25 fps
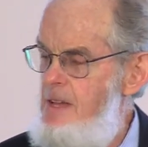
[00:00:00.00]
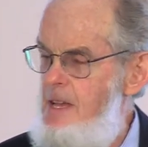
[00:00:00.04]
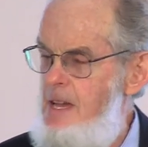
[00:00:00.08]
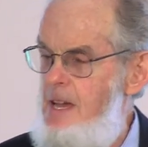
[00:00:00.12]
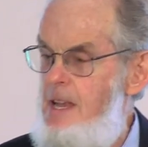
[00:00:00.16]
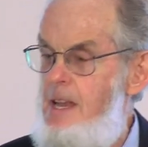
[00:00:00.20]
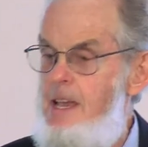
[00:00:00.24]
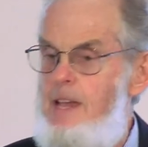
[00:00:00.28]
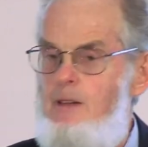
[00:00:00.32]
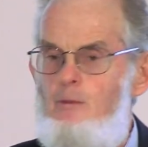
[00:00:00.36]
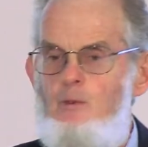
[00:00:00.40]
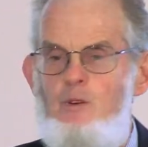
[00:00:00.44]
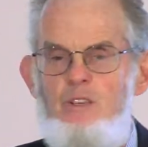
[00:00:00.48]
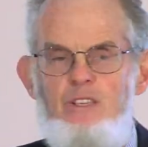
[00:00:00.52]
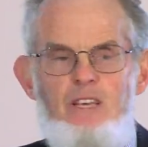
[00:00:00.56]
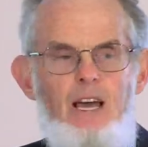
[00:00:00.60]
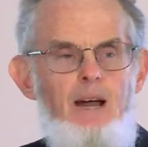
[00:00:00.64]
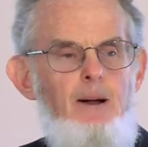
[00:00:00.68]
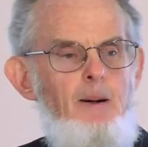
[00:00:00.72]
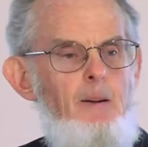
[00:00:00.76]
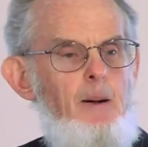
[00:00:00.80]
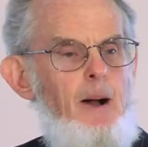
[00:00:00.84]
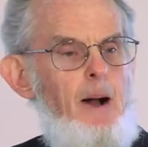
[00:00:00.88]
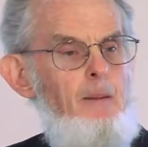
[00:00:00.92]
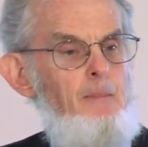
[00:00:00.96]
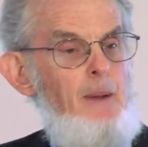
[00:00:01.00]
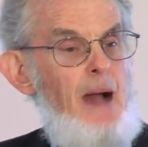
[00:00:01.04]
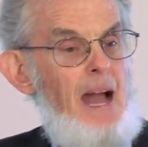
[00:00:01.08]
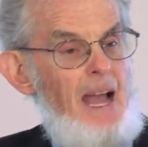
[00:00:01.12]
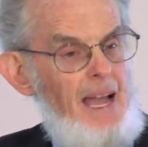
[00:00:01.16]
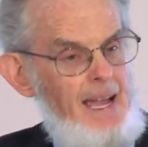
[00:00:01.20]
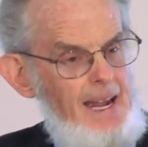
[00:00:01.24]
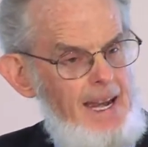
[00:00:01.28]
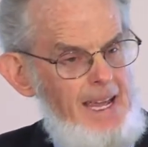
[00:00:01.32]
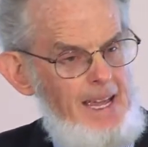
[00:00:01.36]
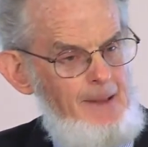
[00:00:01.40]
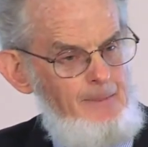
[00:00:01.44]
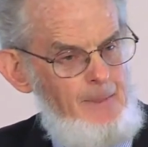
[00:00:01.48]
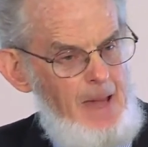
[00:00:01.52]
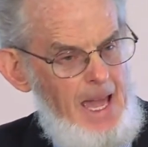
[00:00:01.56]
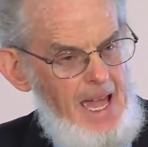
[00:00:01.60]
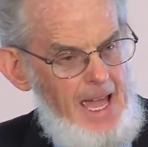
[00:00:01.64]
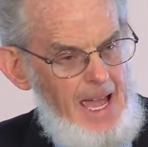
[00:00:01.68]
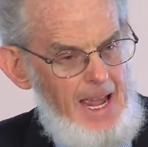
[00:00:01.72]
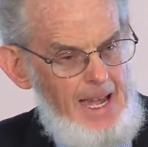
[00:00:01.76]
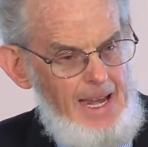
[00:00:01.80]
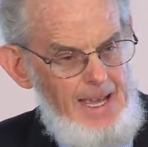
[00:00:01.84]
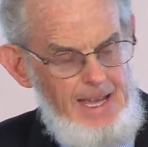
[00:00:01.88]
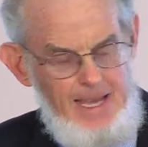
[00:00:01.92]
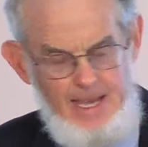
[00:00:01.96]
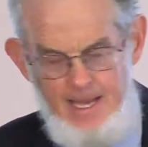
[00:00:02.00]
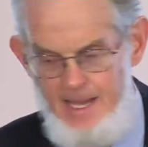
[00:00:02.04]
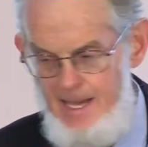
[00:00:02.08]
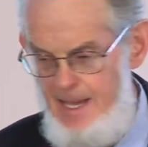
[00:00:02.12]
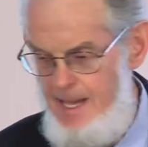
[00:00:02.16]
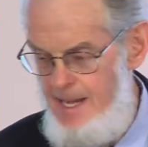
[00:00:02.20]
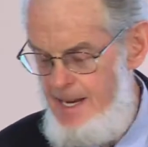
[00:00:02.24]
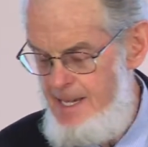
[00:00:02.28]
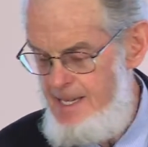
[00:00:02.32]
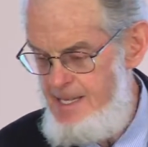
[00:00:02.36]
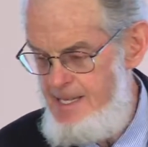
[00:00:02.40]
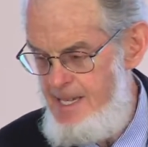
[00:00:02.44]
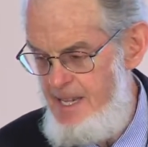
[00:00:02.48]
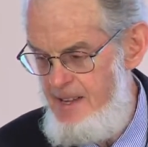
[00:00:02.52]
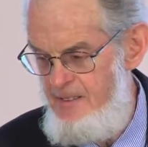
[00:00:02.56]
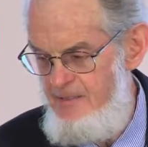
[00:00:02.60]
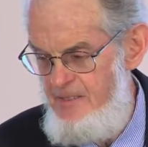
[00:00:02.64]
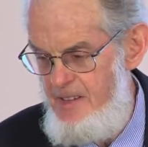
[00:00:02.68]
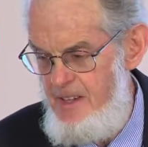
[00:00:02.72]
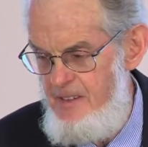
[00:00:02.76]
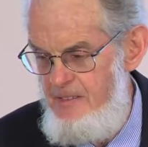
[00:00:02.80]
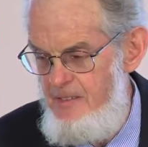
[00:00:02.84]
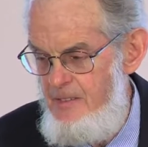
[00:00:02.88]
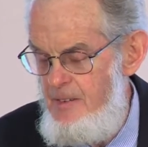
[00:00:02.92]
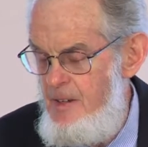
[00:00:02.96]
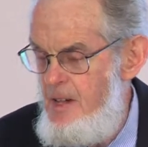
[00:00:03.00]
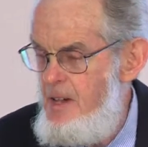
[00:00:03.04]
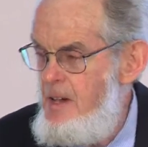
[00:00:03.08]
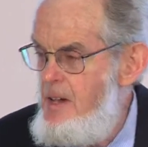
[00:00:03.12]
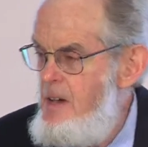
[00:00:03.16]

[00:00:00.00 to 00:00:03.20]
and he was a, a marketing man, and he said, Viv,